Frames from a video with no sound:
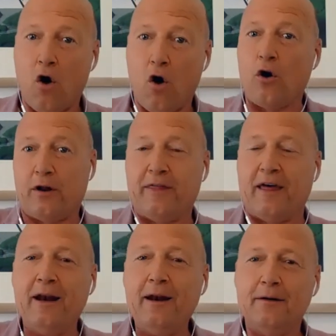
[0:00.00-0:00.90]
honor
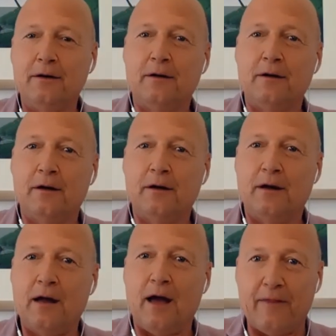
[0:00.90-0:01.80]
that,
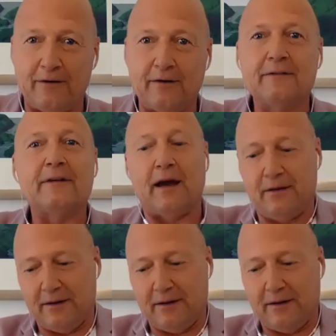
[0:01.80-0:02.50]
and then just say,